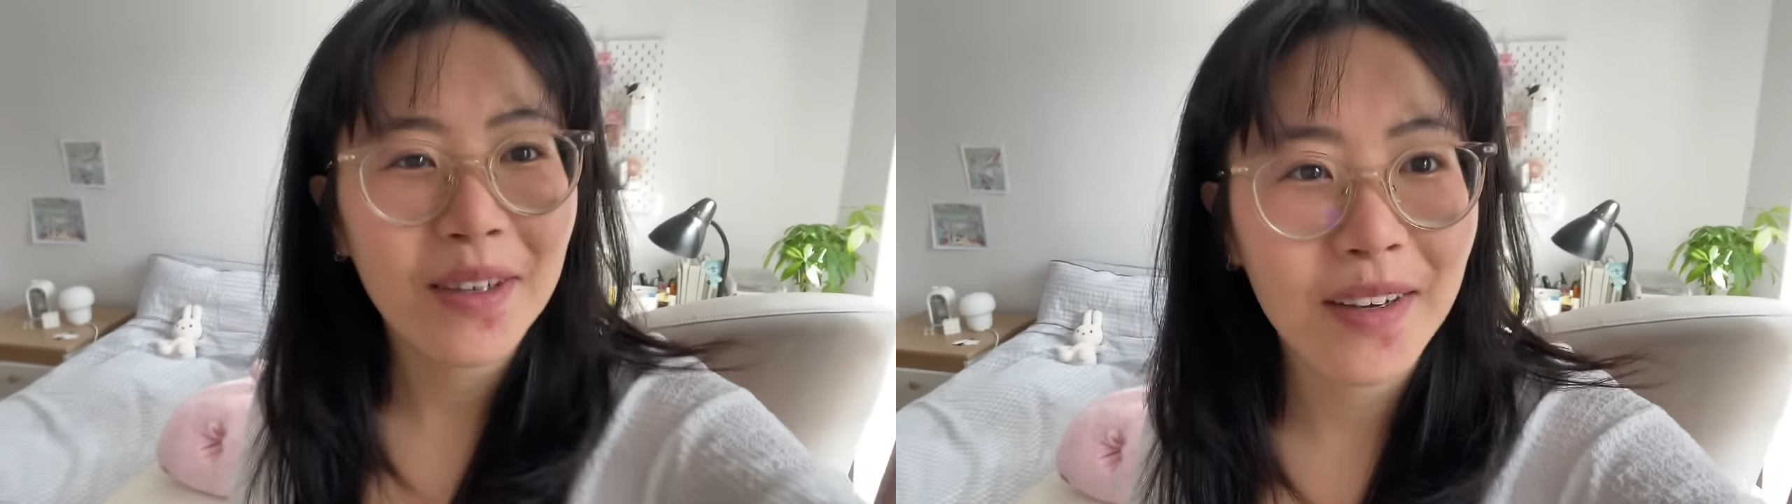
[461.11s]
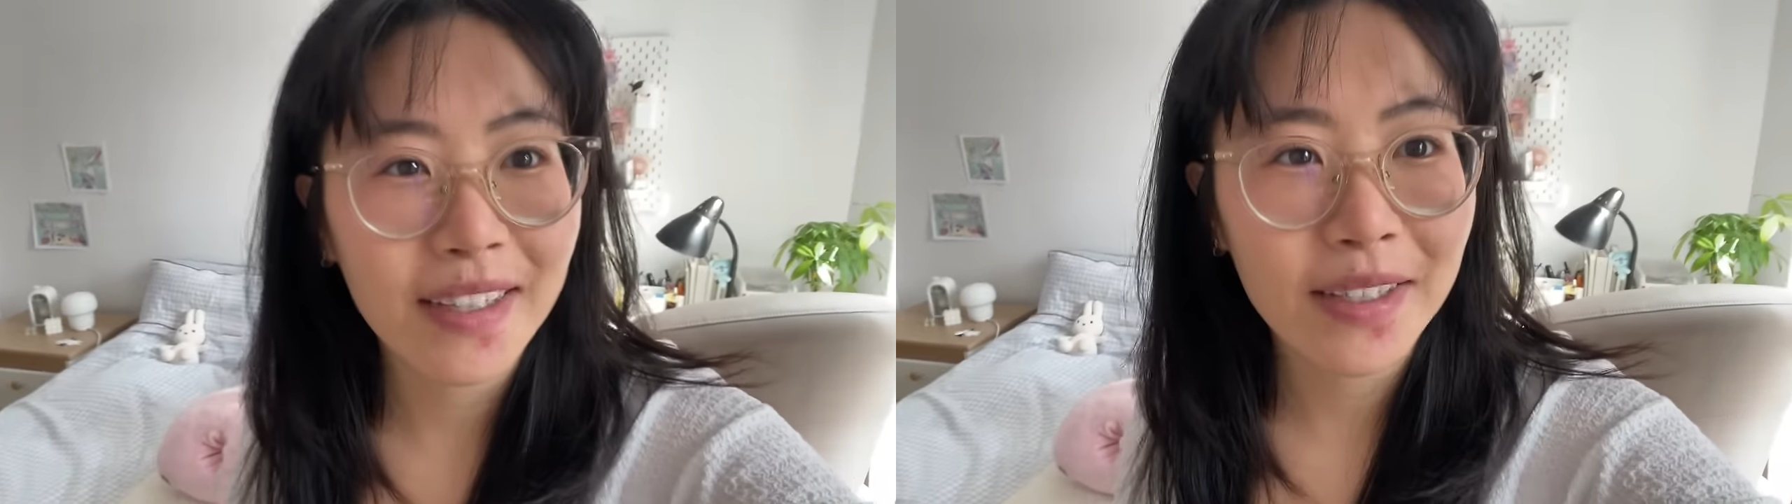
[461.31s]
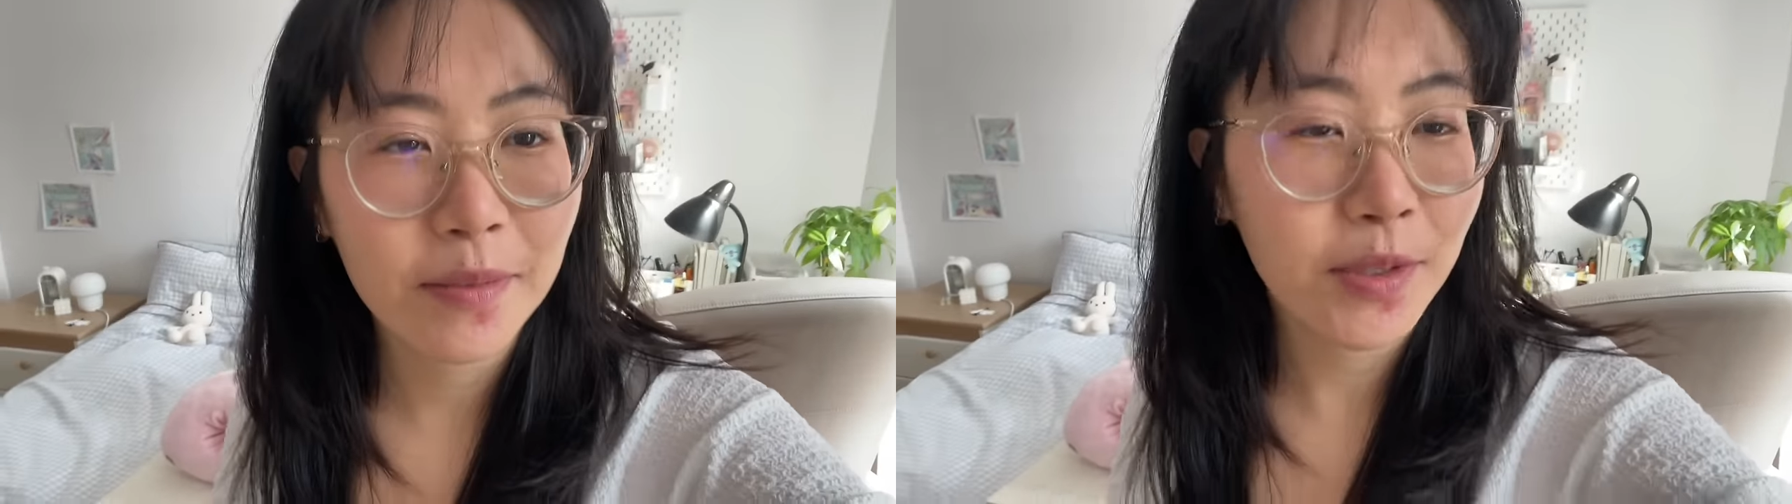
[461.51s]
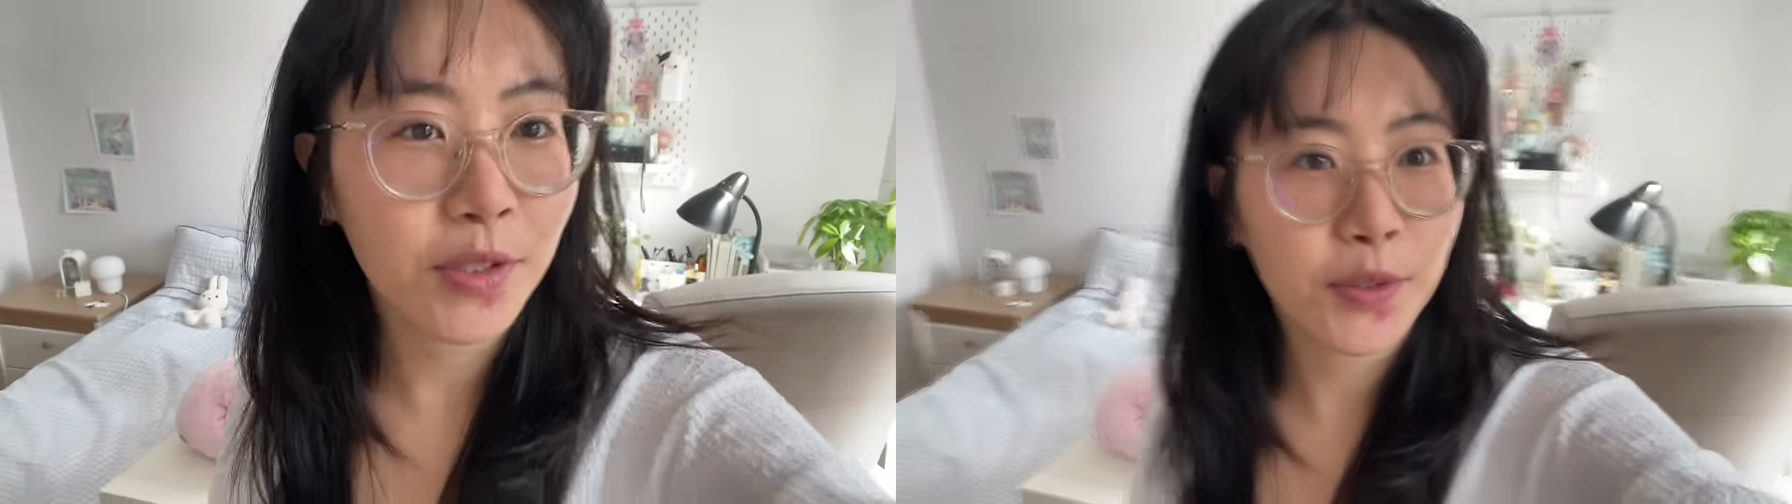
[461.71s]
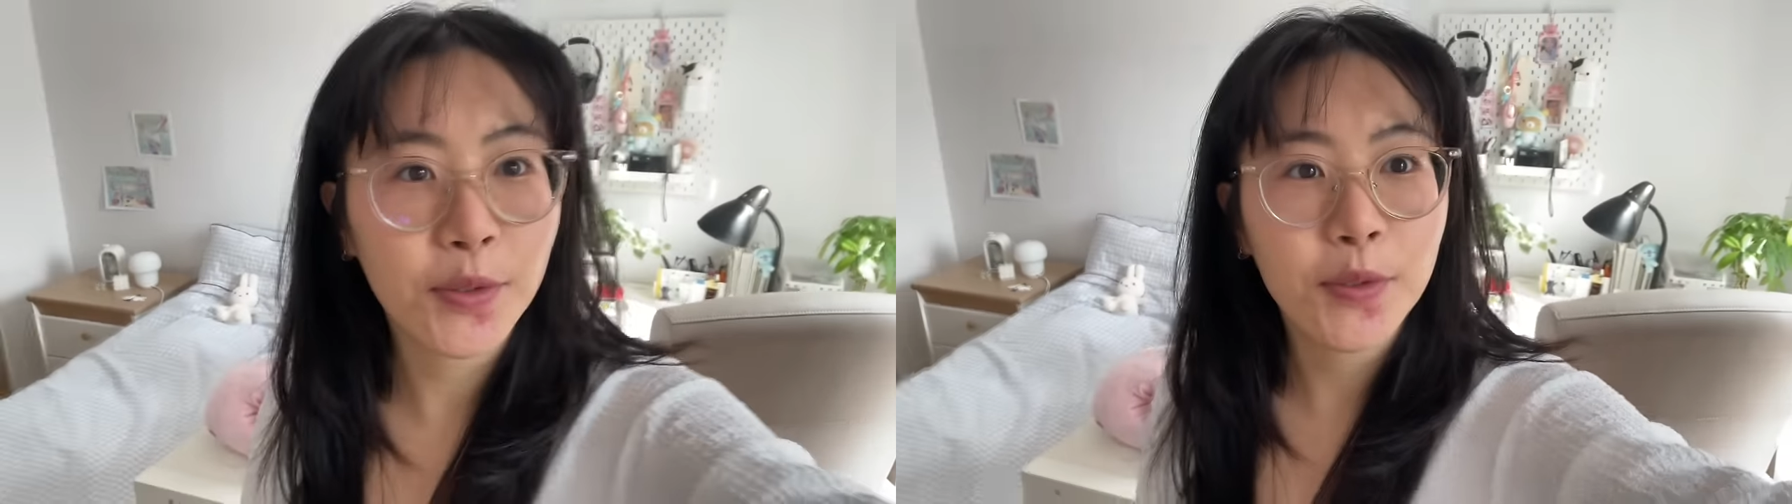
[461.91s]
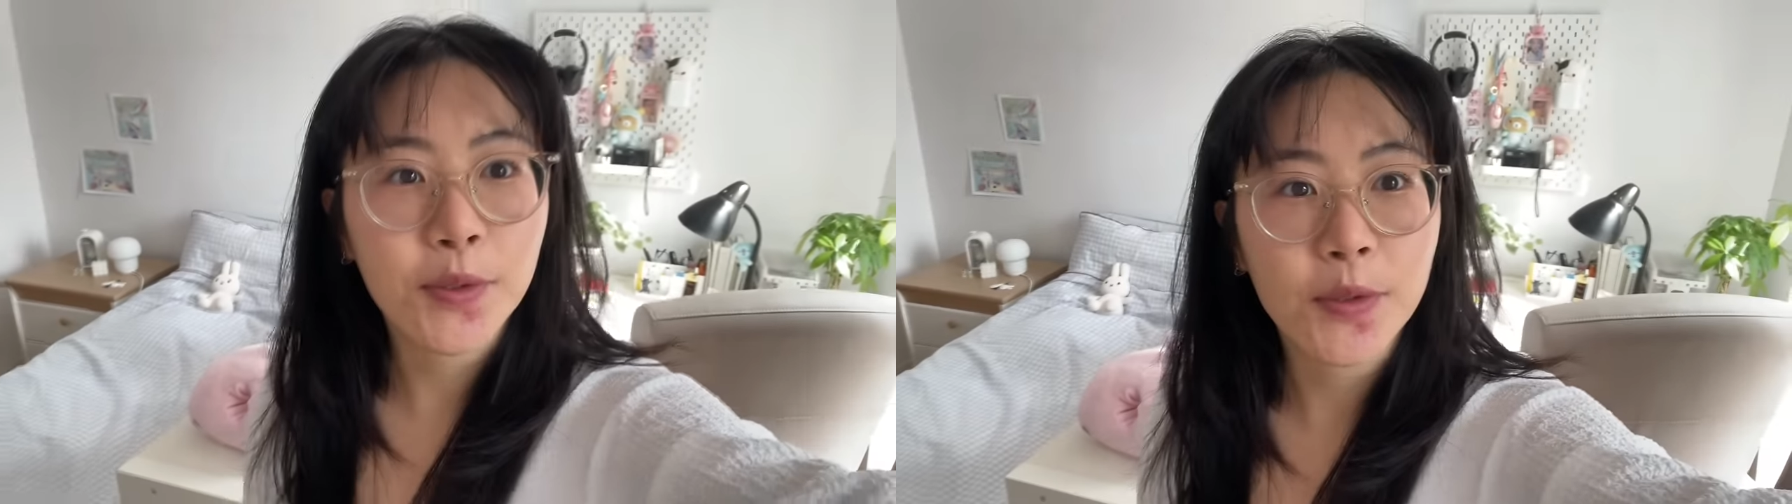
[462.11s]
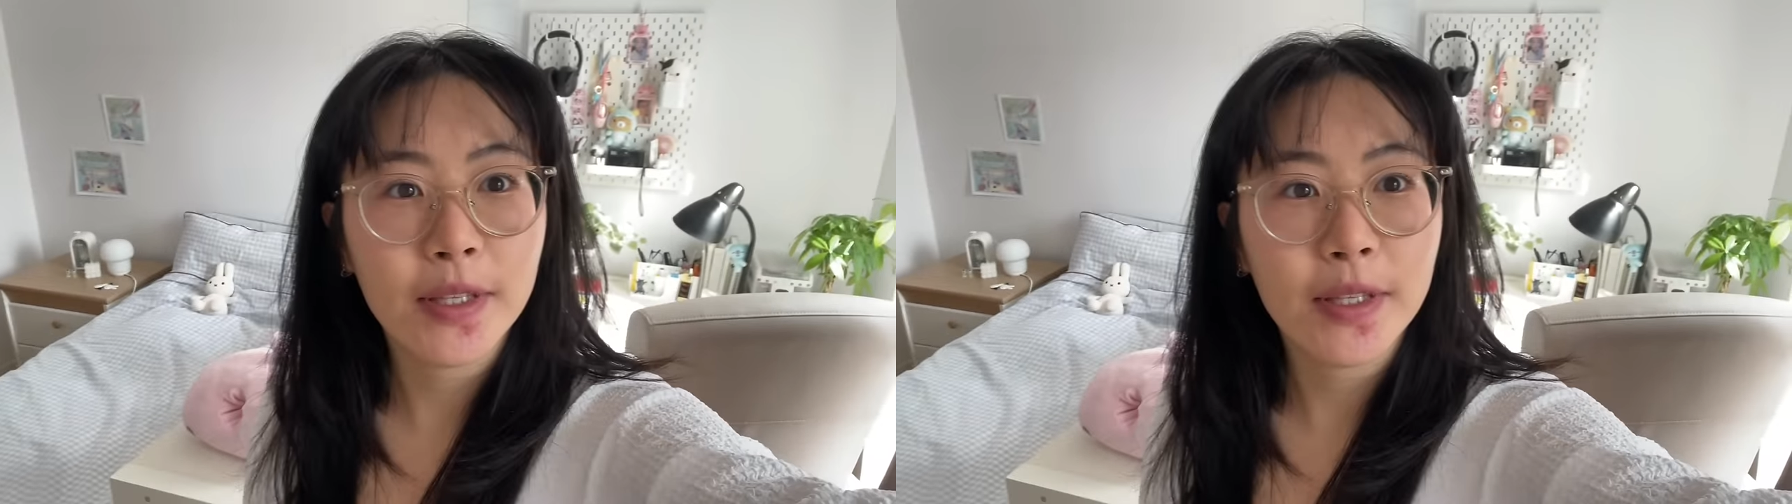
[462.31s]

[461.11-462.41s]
Welcome to